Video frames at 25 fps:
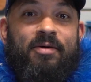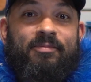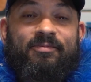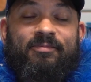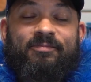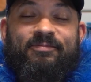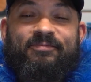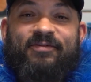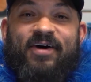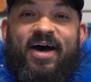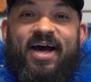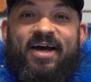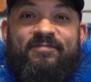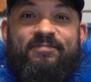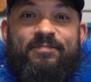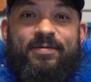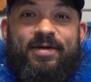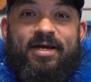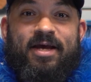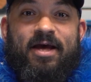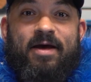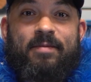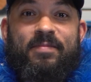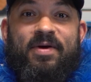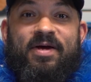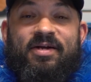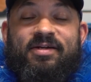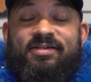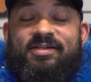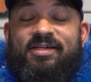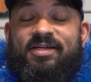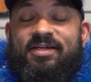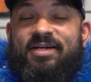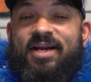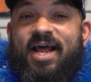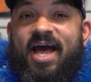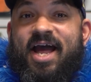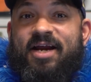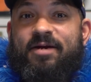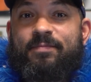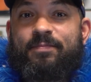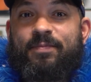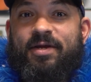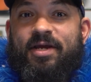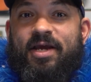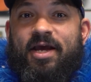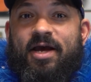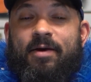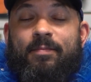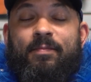From five p m to nine
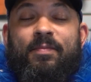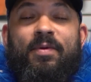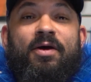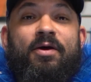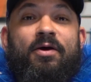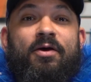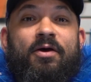p m,